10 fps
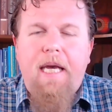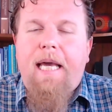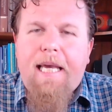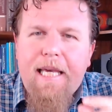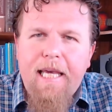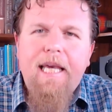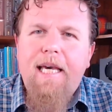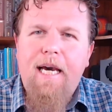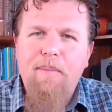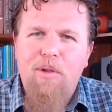He
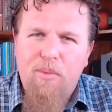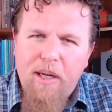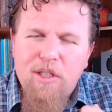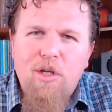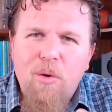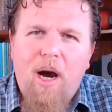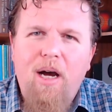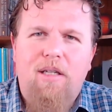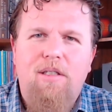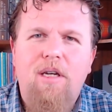came to rescue
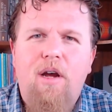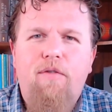us